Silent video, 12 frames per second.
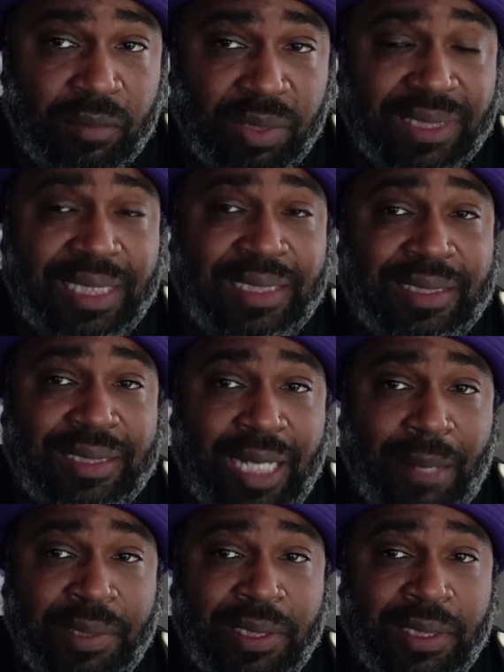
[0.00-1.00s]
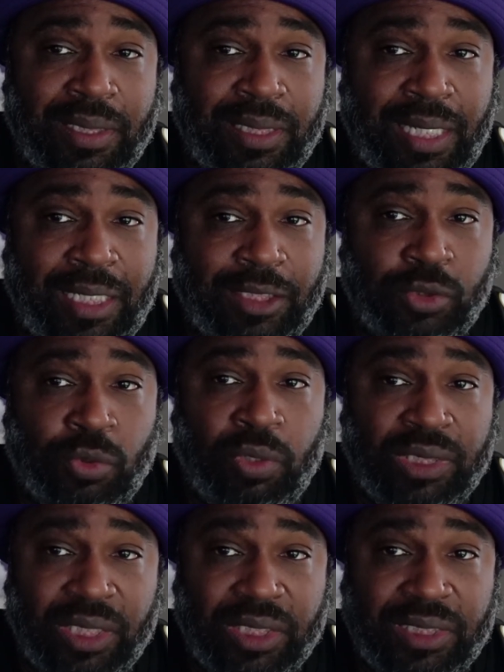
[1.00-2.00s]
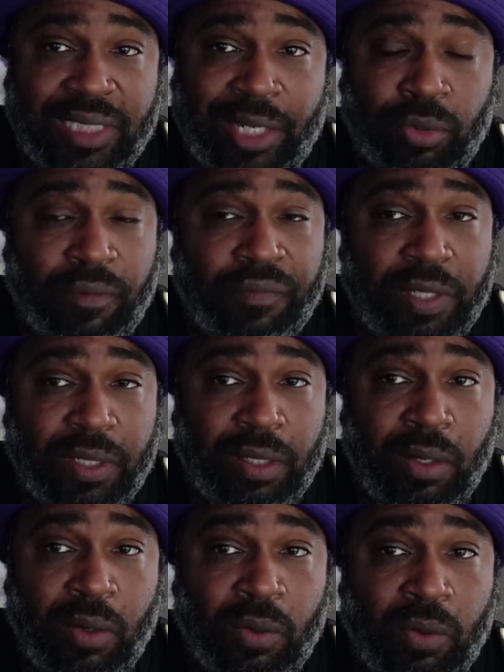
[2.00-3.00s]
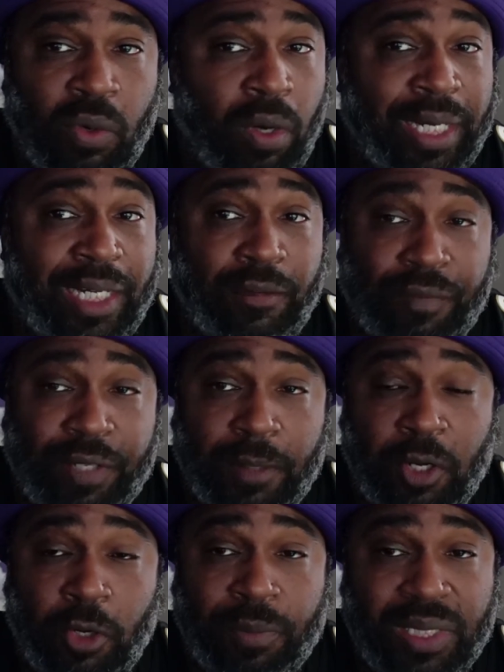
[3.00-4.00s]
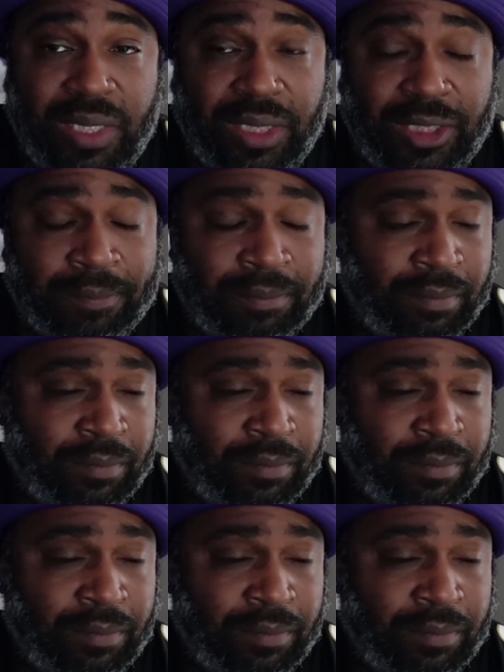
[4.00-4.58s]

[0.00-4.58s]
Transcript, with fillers: but to get the job done and score a touchdown or a field goal or get in field goal position.